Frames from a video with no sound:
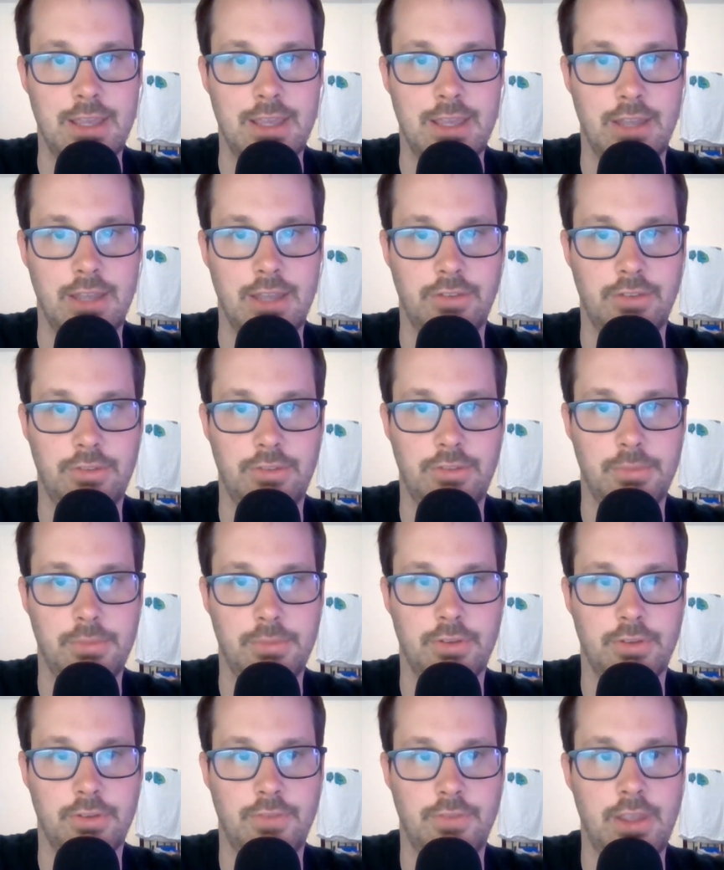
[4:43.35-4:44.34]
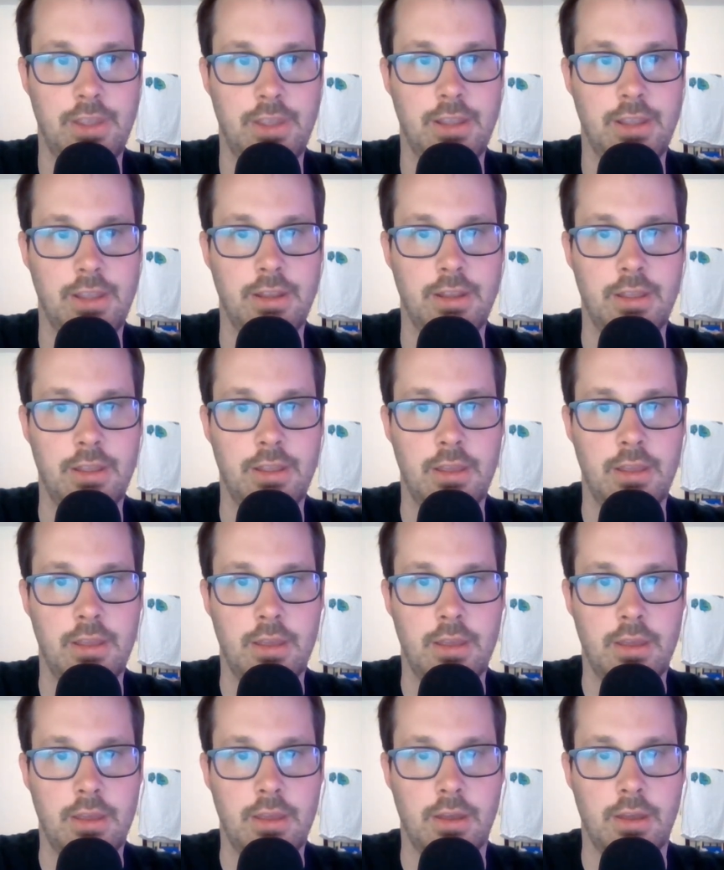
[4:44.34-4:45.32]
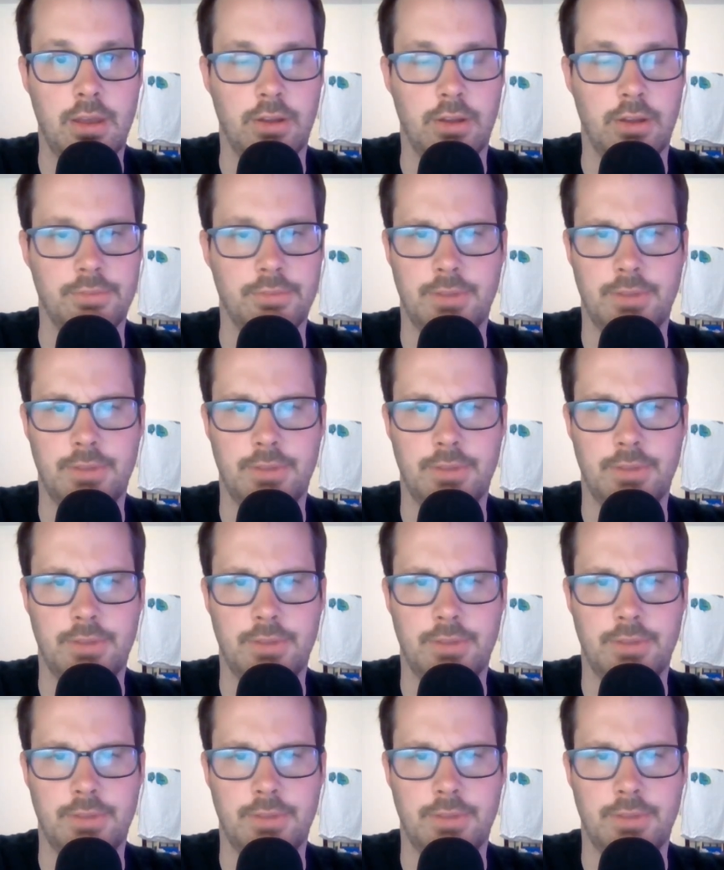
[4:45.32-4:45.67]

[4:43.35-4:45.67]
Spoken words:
in a similar vein, I